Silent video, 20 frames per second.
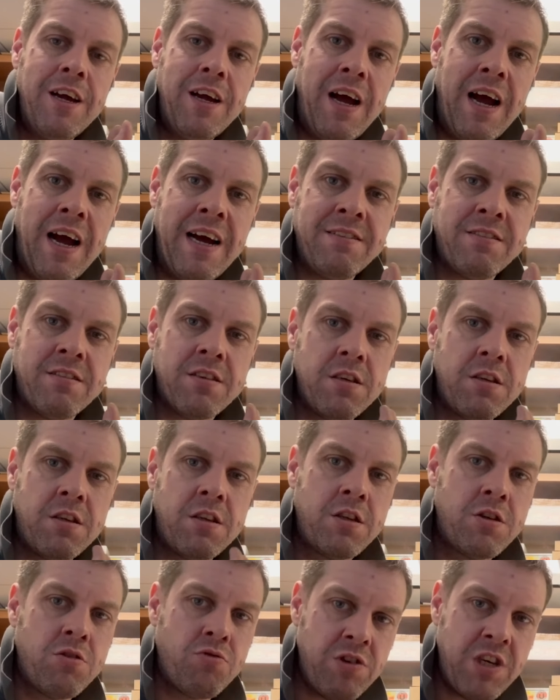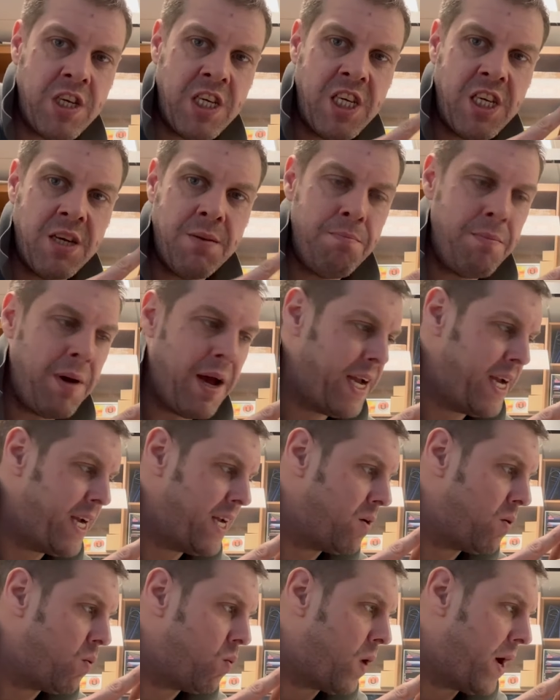has four
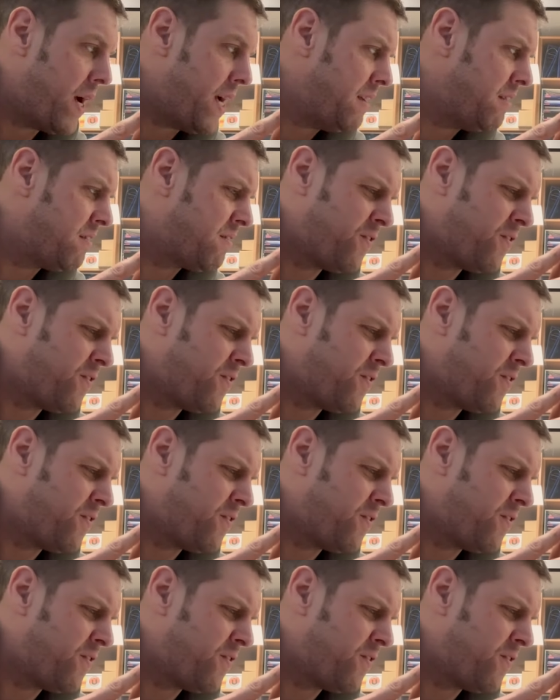main ways